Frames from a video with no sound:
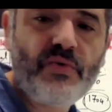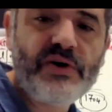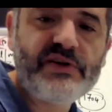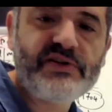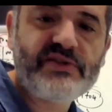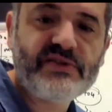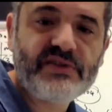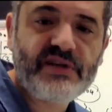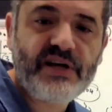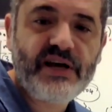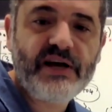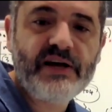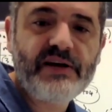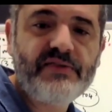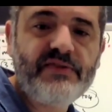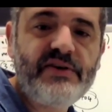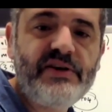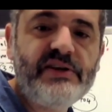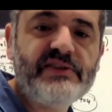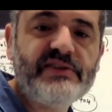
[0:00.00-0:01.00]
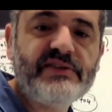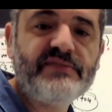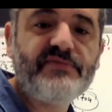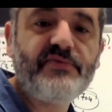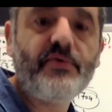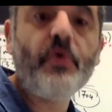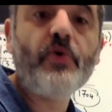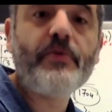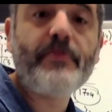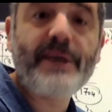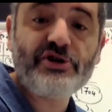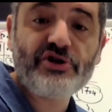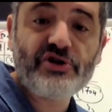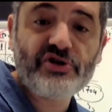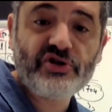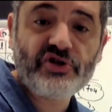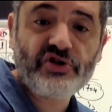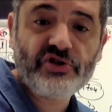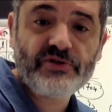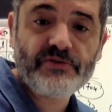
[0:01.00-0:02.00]
with these four
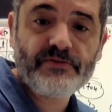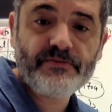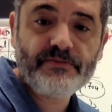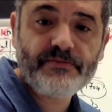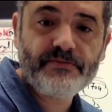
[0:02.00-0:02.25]
measures.